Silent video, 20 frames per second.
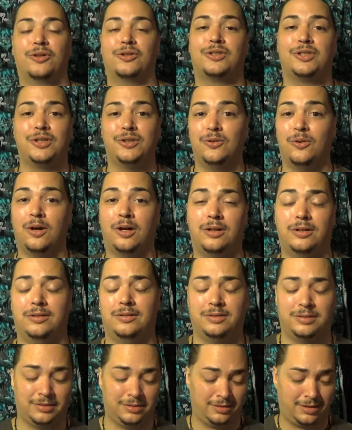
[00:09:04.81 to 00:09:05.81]
to
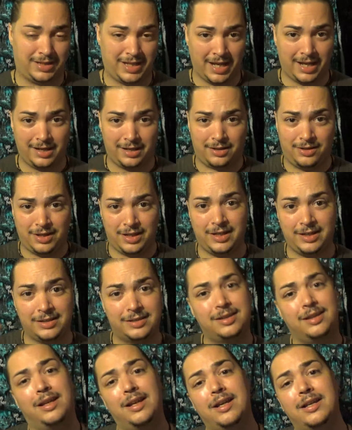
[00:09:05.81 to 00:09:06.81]
get
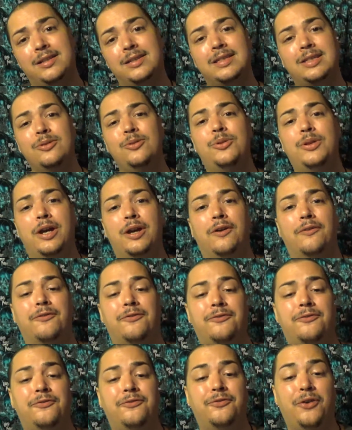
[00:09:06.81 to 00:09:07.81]
these to their
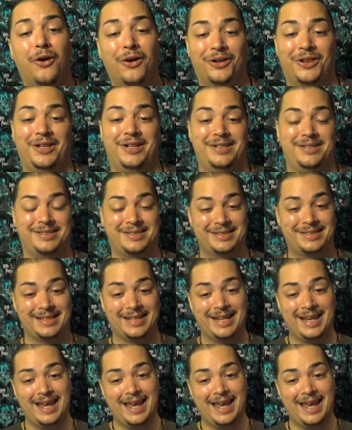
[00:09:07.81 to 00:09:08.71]
fullest.